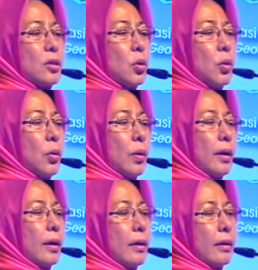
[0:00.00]
So
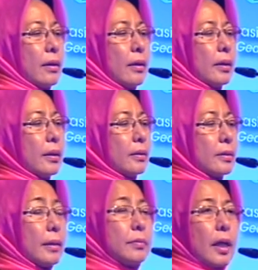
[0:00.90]

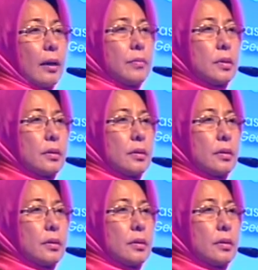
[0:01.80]
sometimes